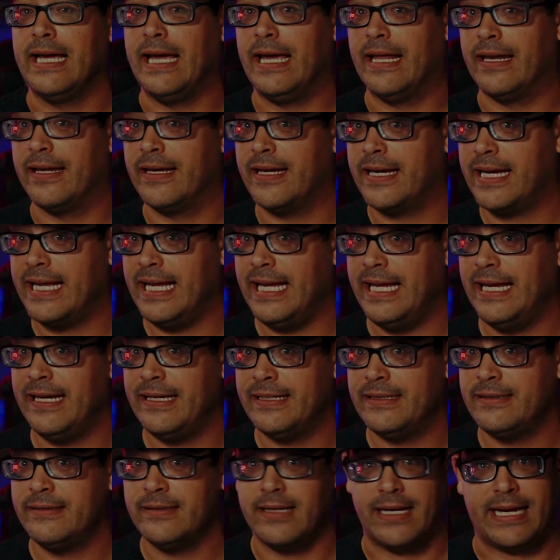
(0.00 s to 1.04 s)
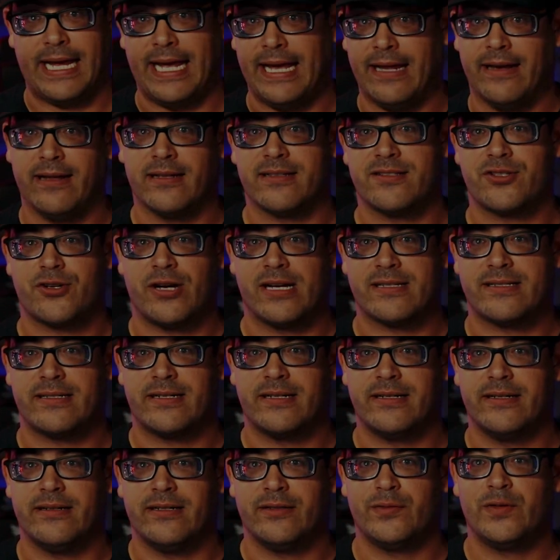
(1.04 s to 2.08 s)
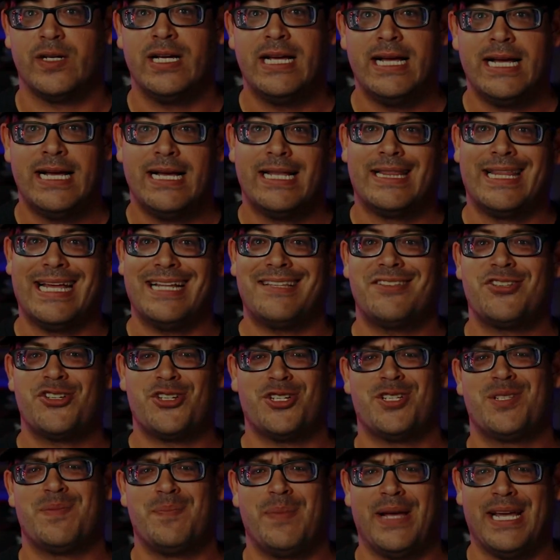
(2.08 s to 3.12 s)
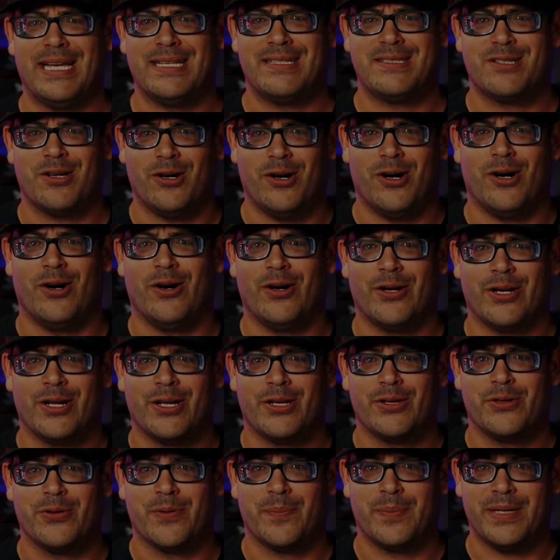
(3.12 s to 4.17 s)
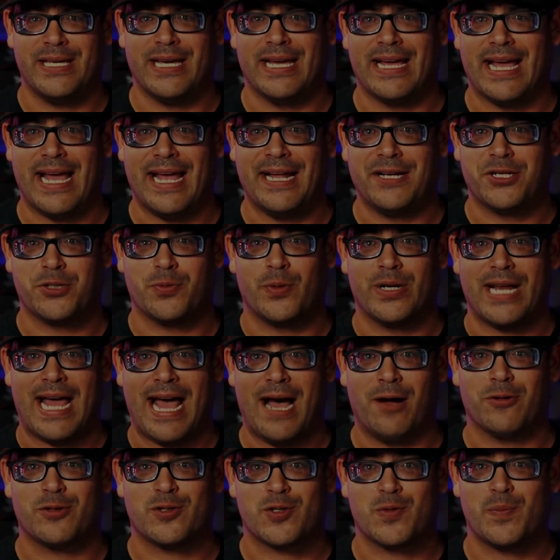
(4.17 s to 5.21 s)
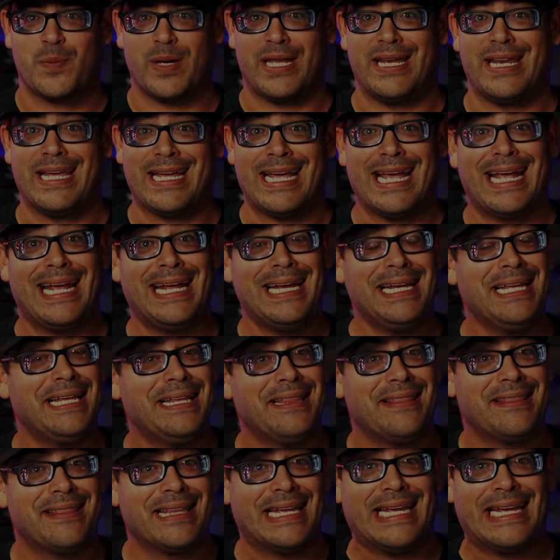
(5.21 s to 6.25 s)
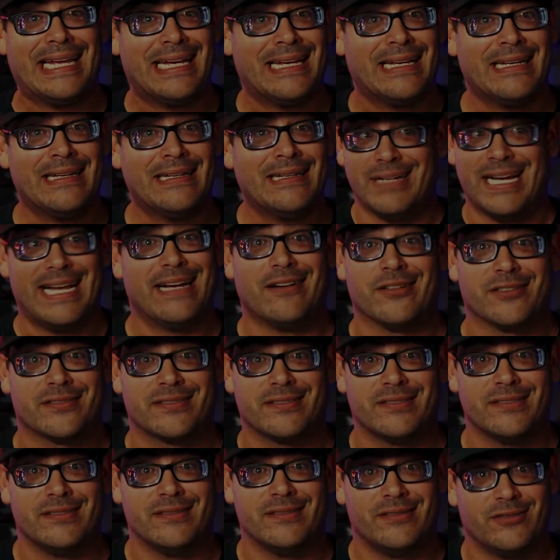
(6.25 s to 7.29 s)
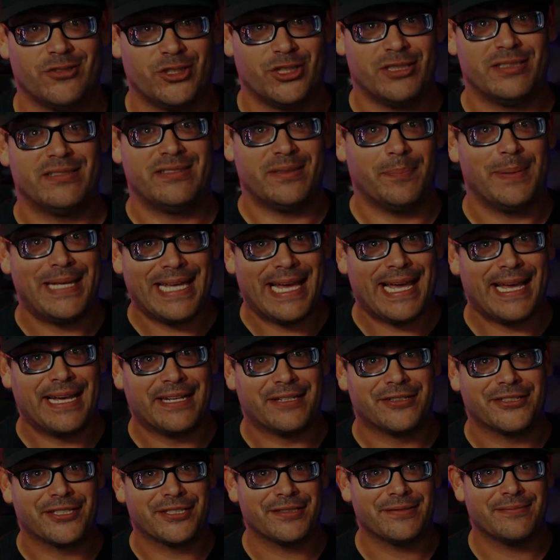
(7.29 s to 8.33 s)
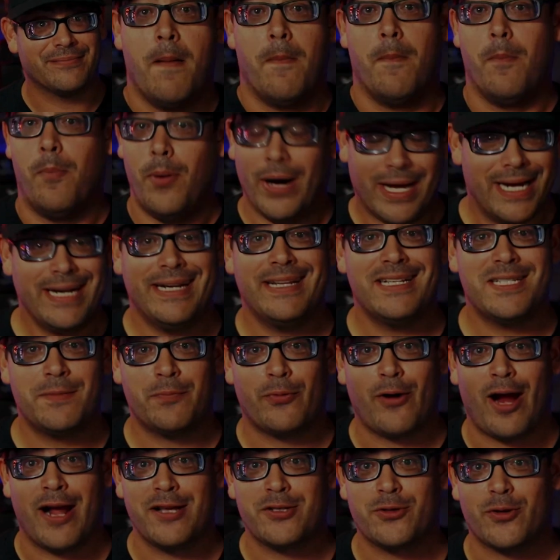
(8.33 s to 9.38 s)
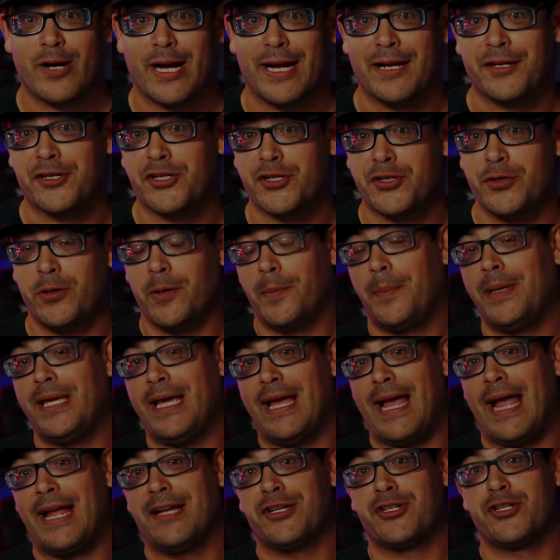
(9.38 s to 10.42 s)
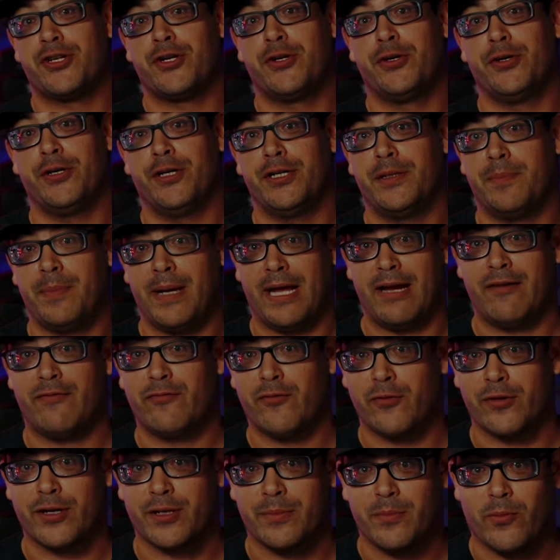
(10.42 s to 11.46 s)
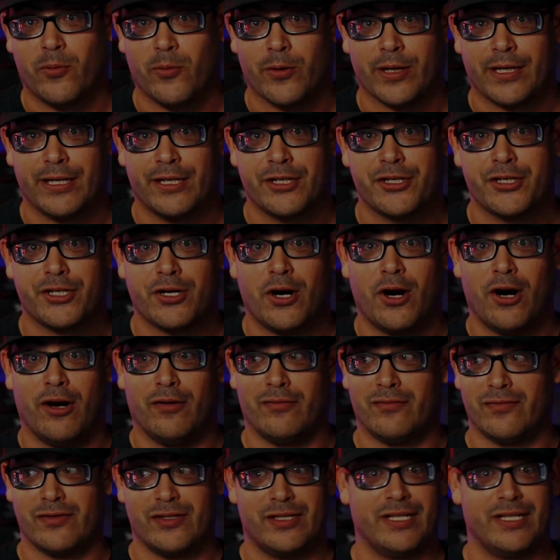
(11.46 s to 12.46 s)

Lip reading: And again, cannot stress it enough, that's just based on your BAH without spending anything else, just the BAH. But in this price range, your BAH could pay for the mortgage of